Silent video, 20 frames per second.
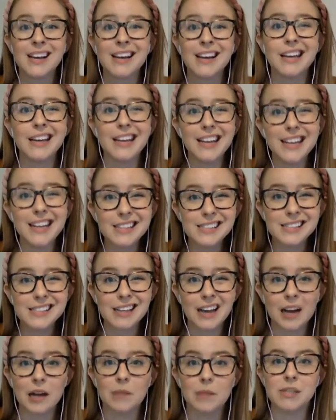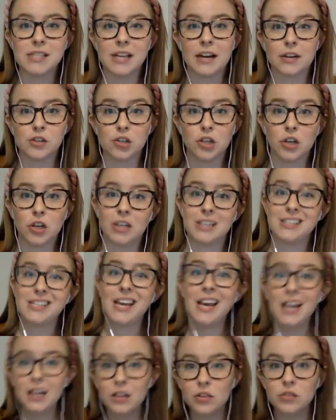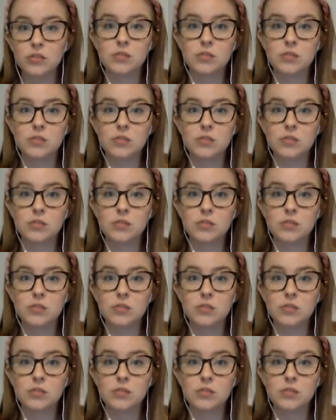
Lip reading: An enzyme is actually going to take those